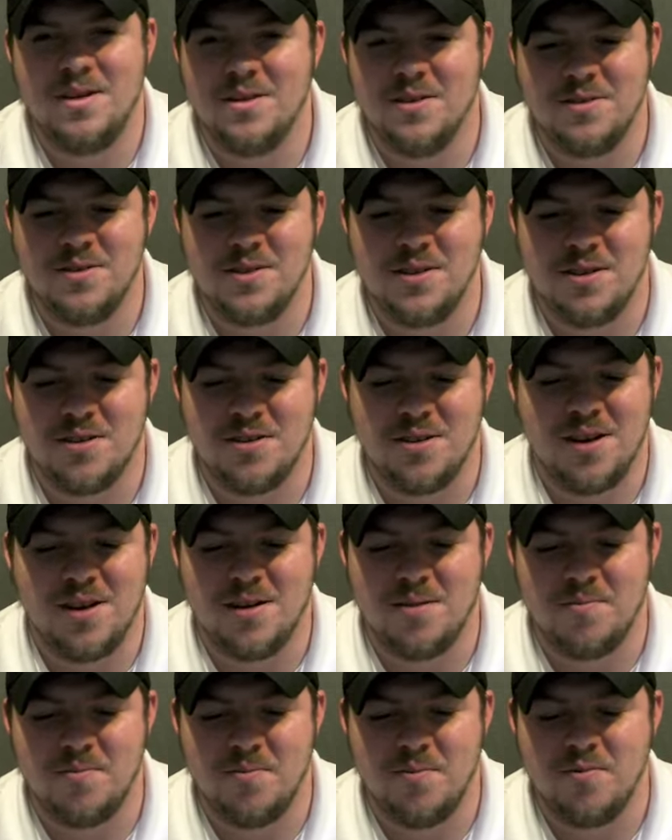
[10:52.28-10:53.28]
or
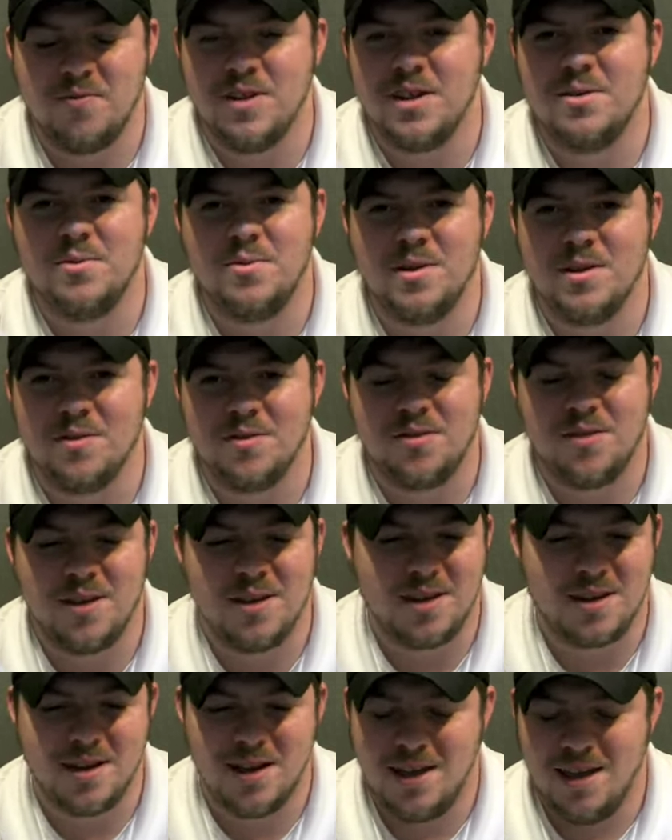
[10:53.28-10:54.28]
a flint wheel
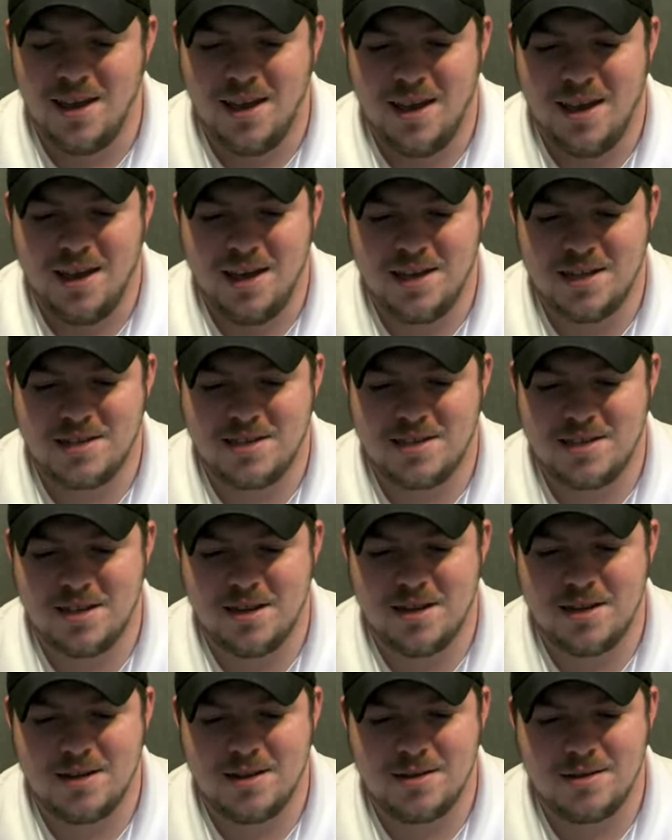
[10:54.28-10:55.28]
thing. It's,
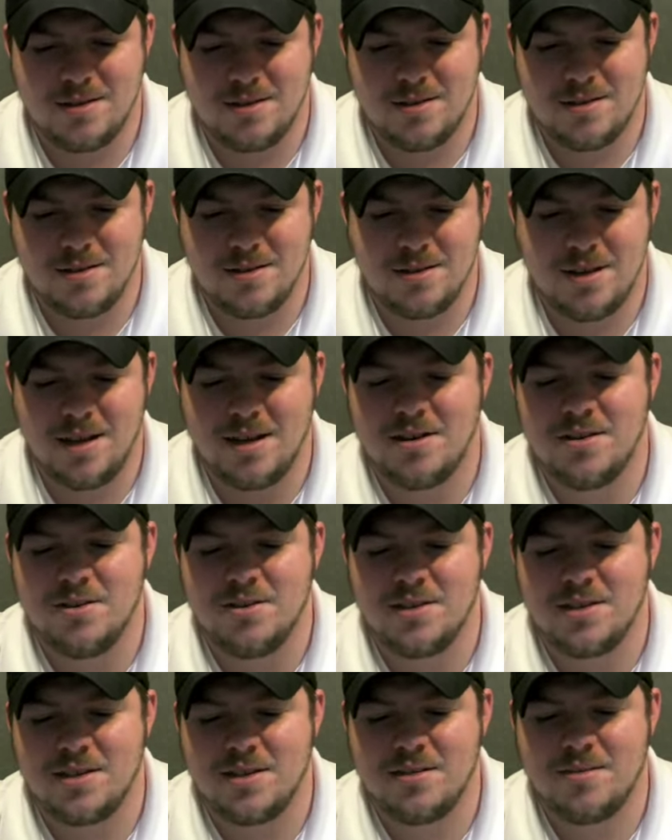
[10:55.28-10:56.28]
uh, I don't know,
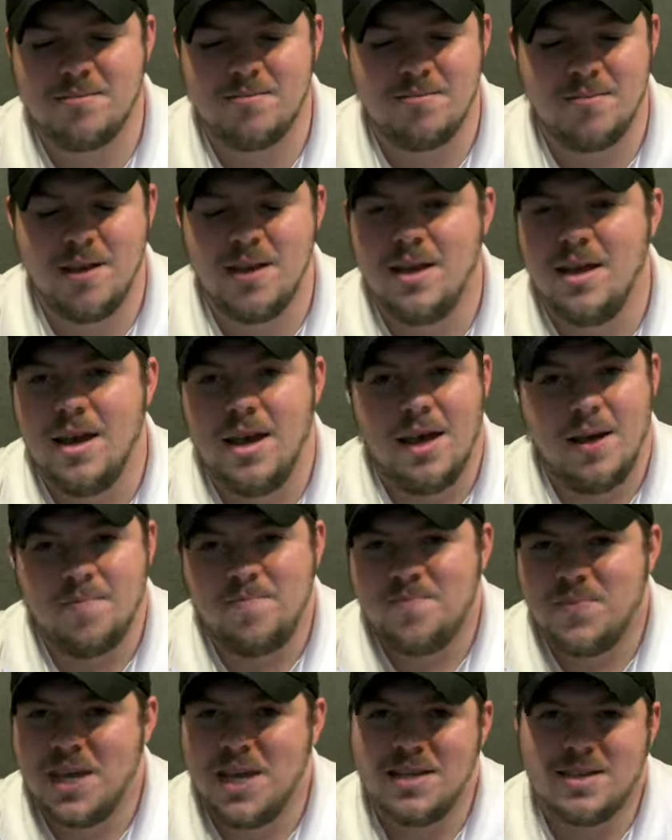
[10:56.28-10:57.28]
it's,
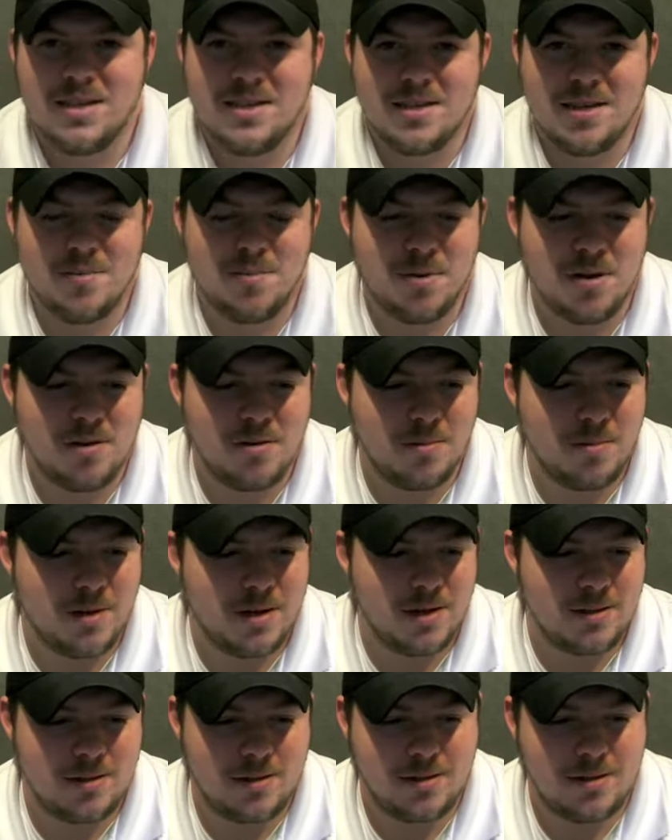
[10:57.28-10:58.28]
it's a Zippo,
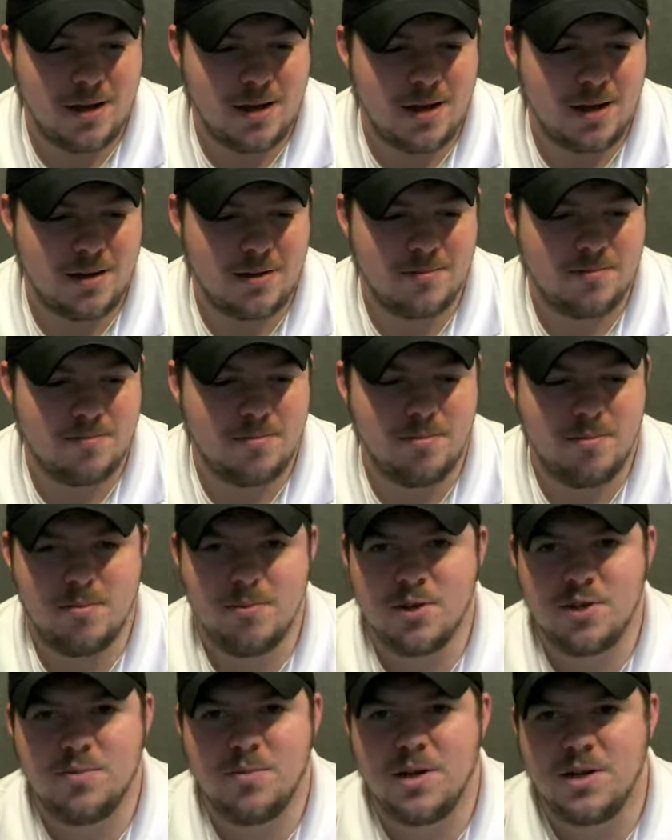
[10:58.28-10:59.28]
but I
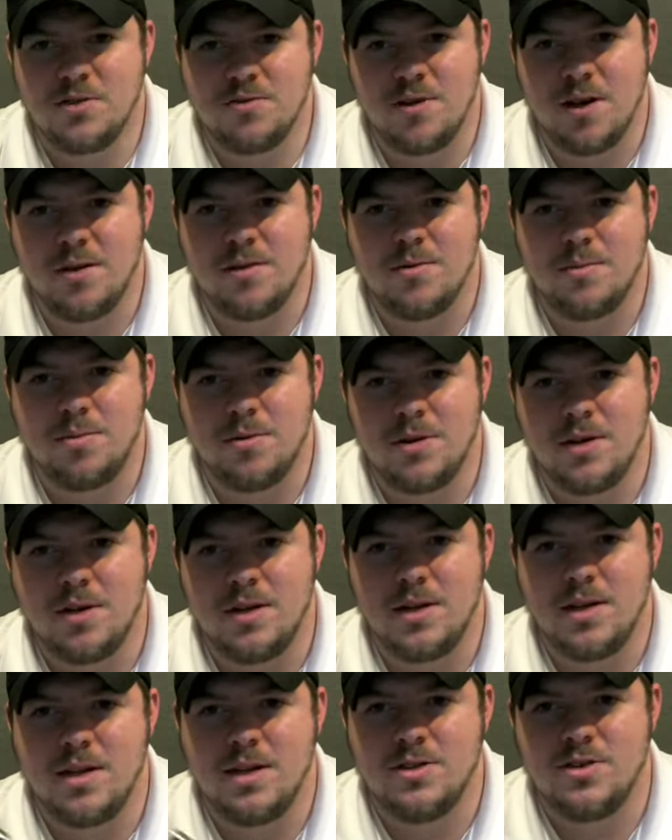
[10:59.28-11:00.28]
would much rather put
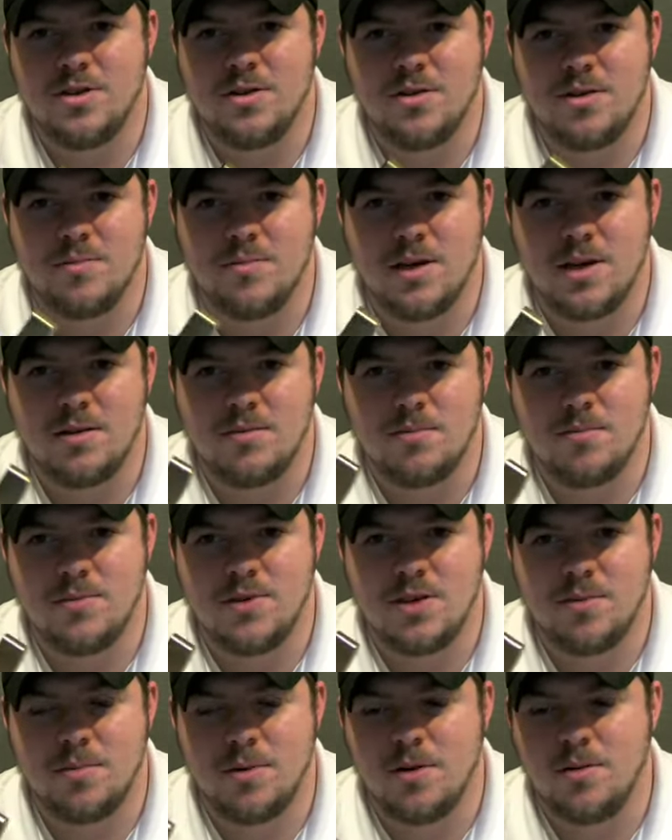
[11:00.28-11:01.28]
an insert in my
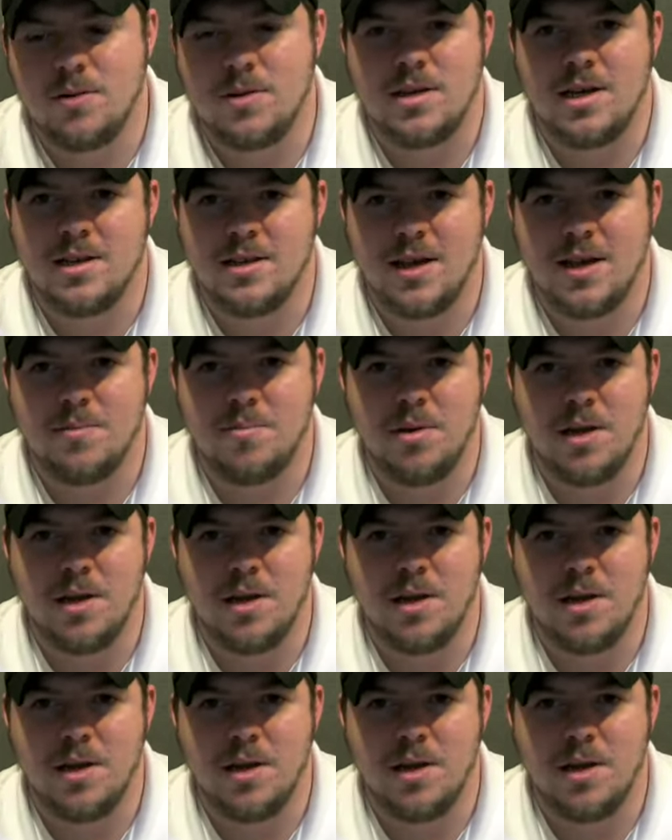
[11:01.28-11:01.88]
Zippo and get that